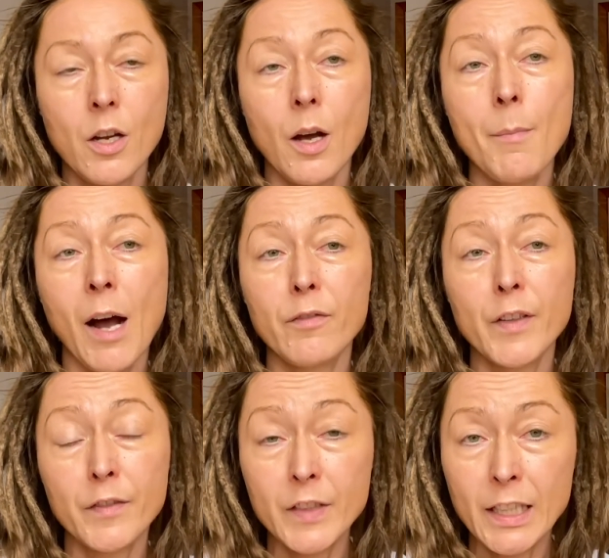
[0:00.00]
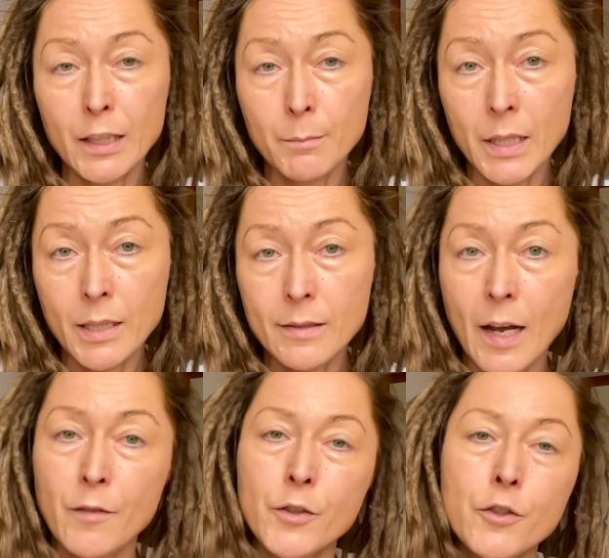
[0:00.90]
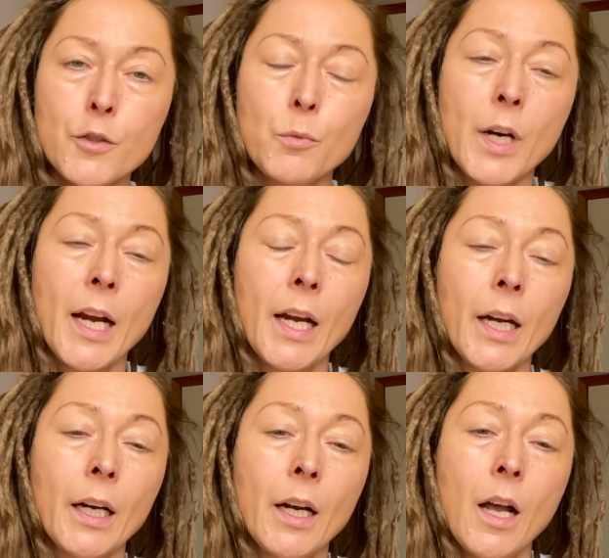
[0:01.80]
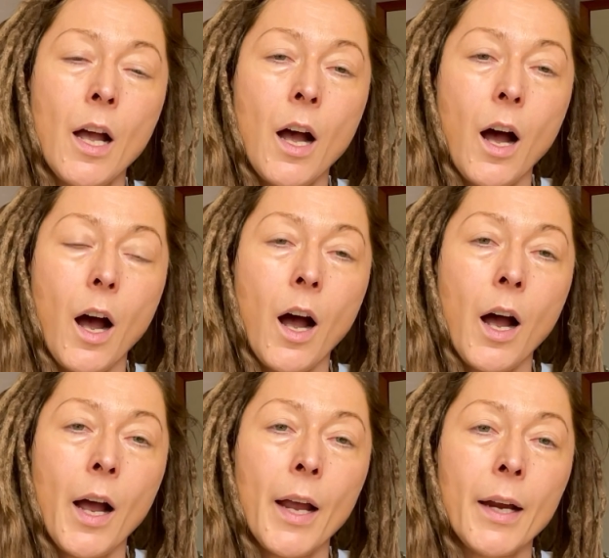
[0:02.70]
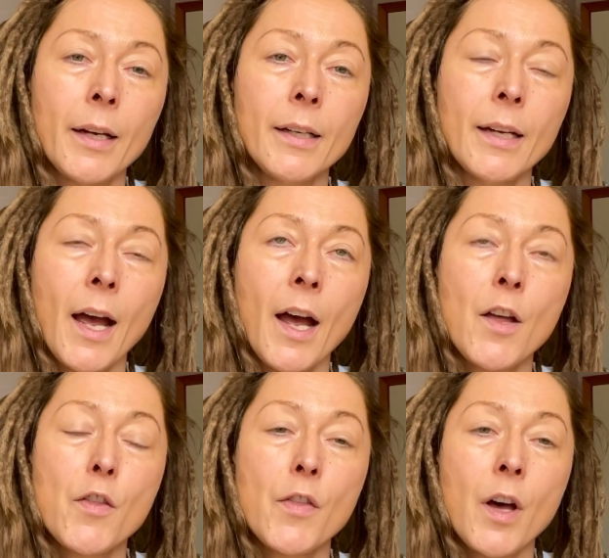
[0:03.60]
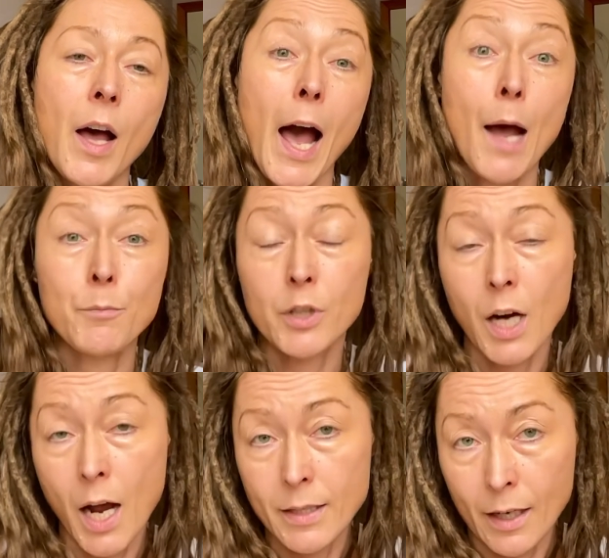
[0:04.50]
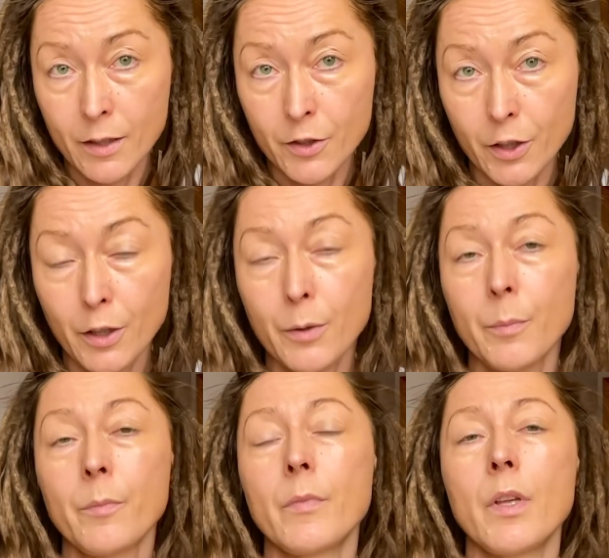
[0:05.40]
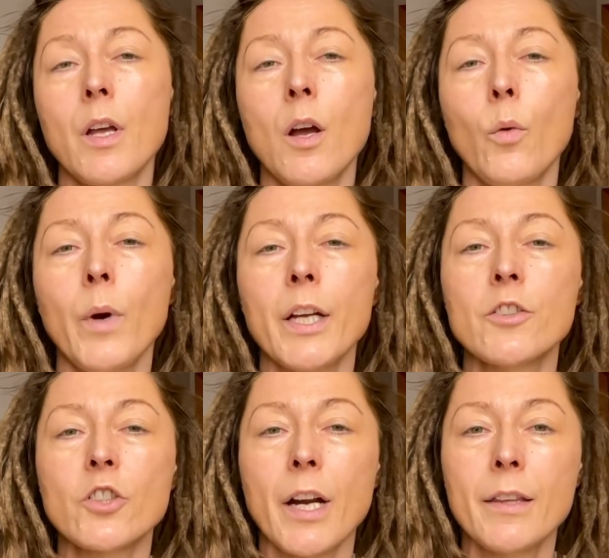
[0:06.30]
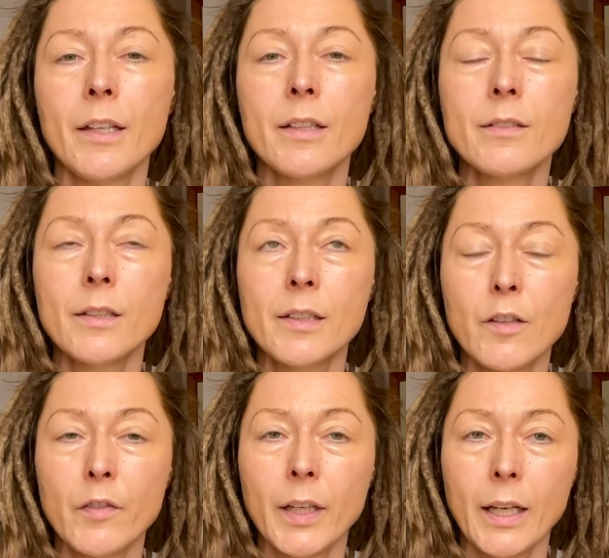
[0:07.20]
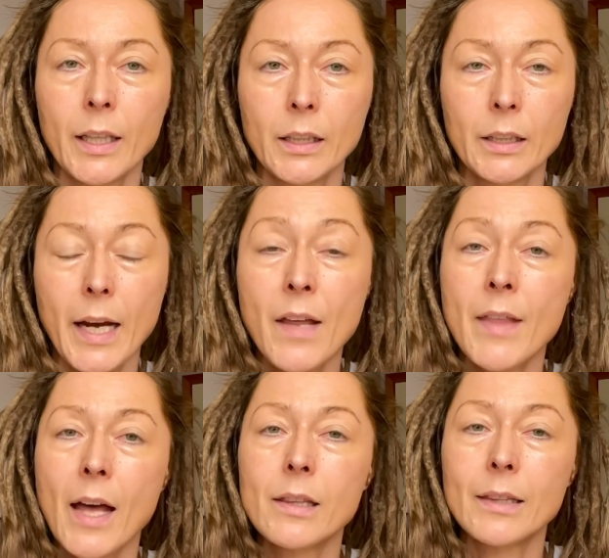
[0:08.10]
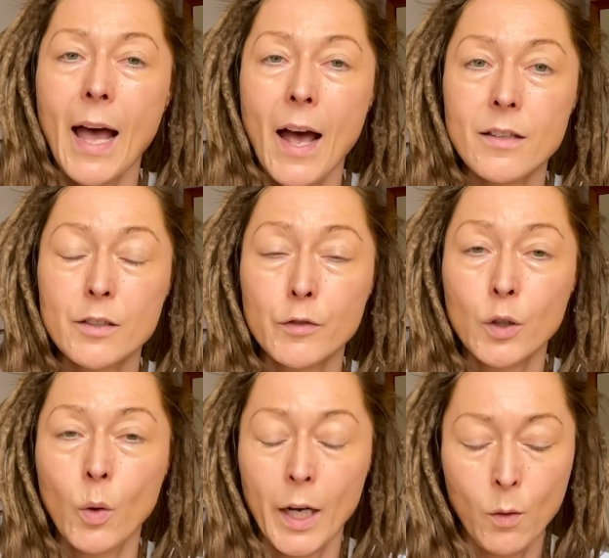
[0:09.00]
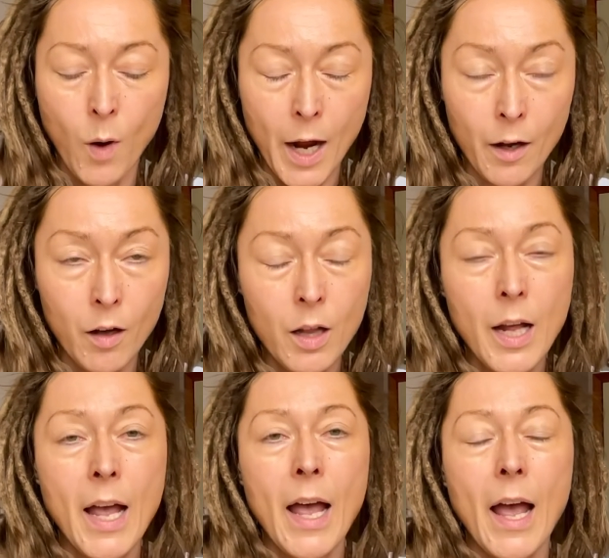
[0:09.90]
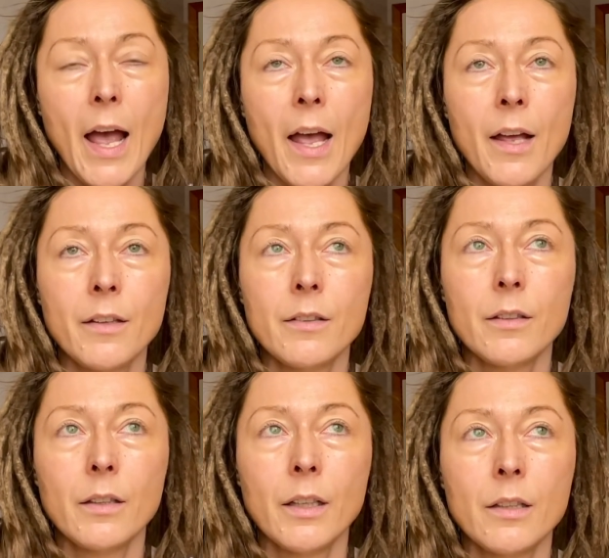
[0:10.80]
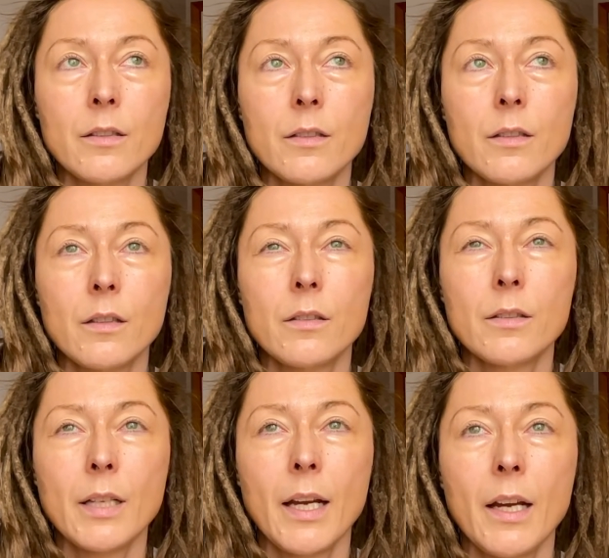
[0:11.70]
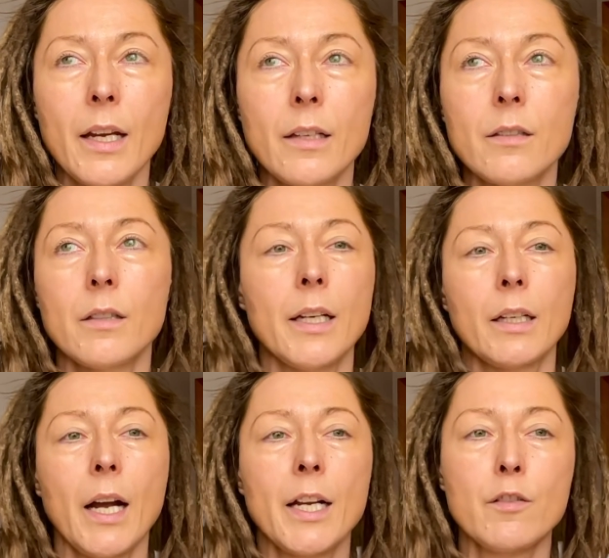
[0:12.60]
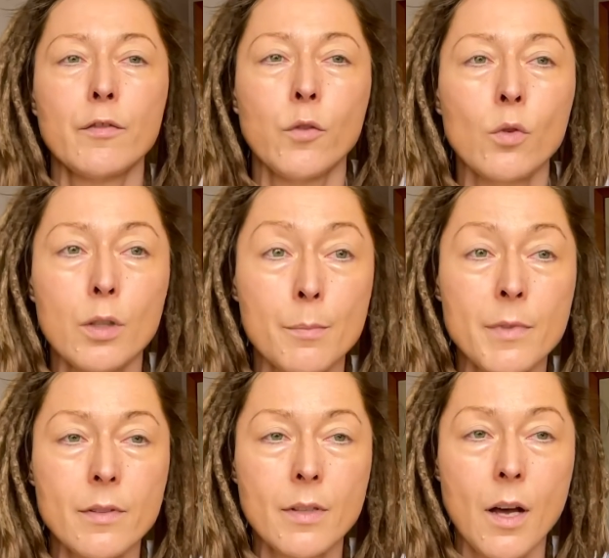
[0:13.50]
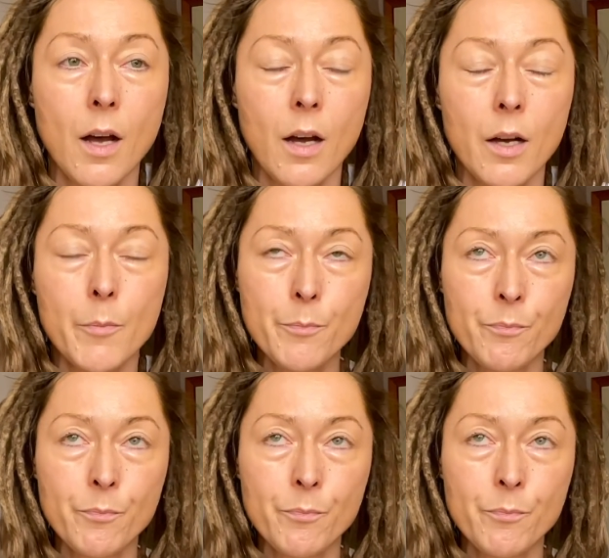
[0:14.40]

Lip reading: About 15 minutes after spraying, I get the apricot nectar, which I think is significant, and that lasts for quite a while, and it kind of forms the